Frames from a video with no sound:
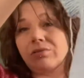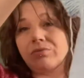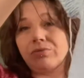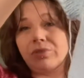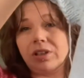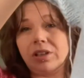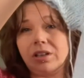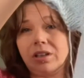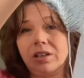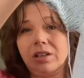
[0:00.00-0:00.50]

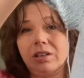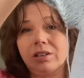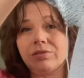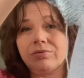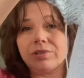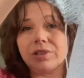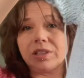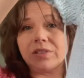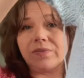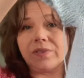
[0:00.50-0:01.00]
really,
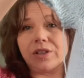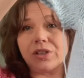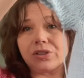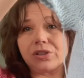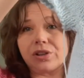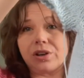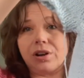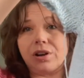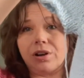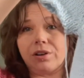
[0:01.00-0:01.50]
really finish
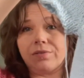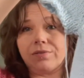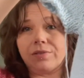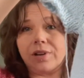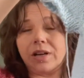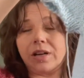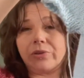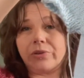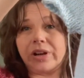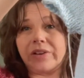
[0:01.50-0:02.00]
it off. I
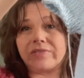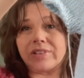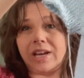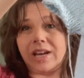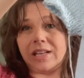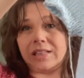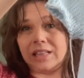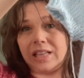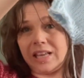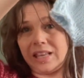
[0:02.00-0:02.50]
don't have to
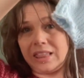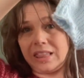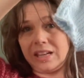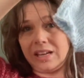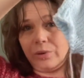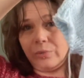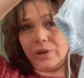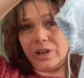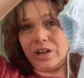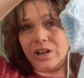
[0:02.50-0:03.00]
add length
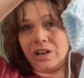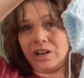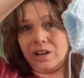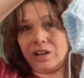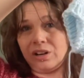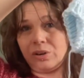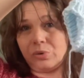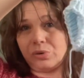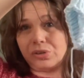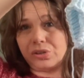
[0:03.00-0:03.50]

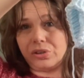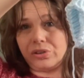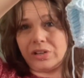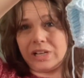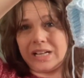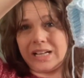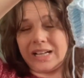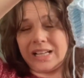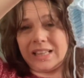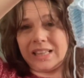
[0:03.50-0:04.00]
anywhere or shorten
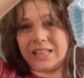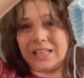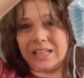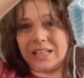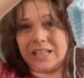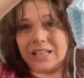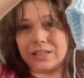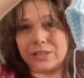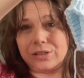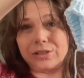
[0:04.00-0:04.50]

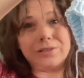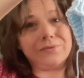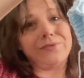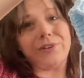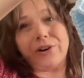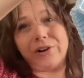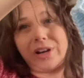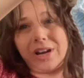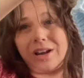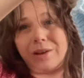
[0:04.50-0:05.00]
anything. She's
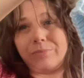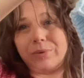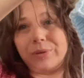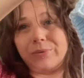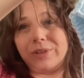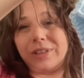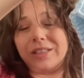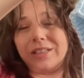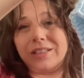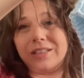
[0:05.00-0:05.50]
very happy
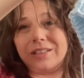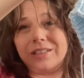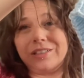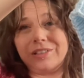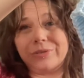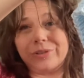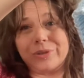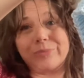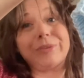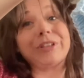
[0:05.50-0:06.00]
with it,
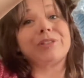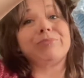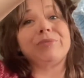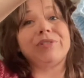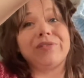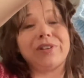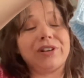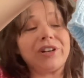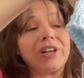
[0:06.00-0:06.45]
which makes me very